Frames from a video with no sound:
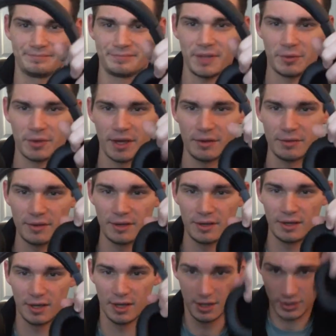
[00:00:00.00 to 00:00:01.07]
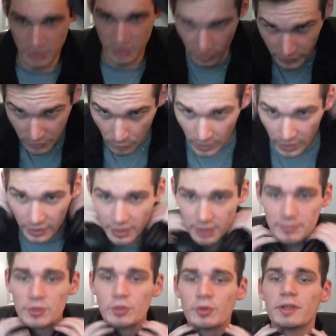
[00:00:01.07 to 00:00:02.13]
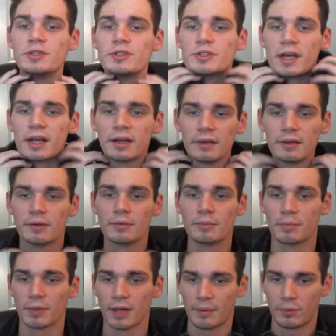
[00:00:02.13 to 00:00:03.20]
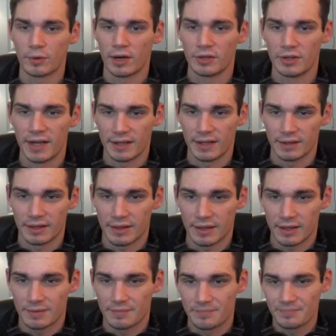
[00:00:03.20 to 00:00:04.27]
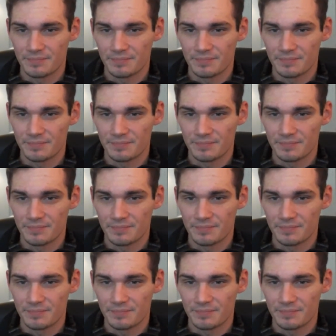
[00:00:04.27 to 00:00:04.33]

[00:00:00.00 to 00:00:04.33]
There we go. So if you're wearing them, you can just kind of plop them around your neck like that,